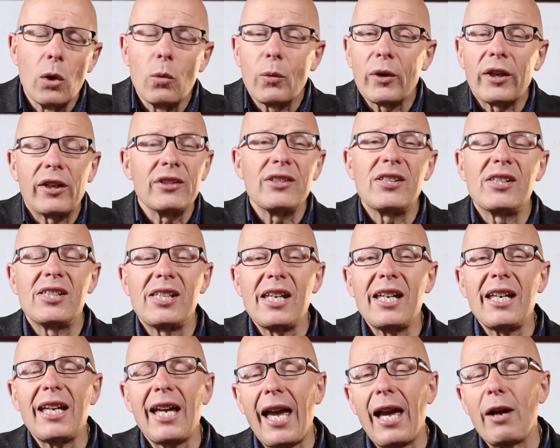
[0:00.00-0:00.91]
We can
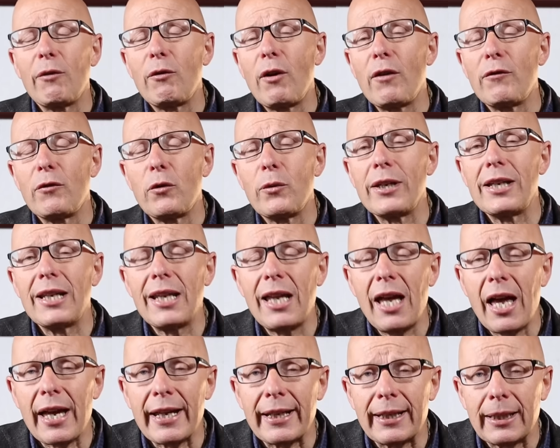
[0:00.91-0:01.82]
see it however we
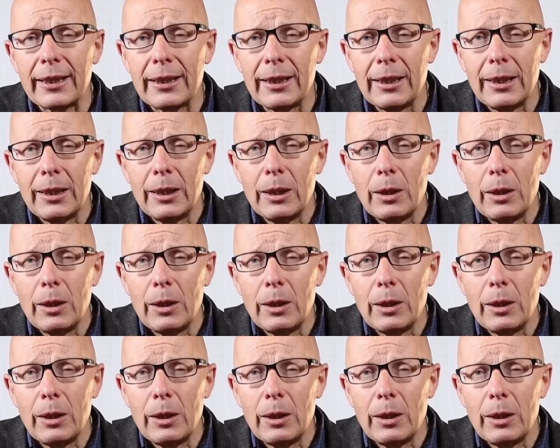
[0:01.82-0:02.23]
like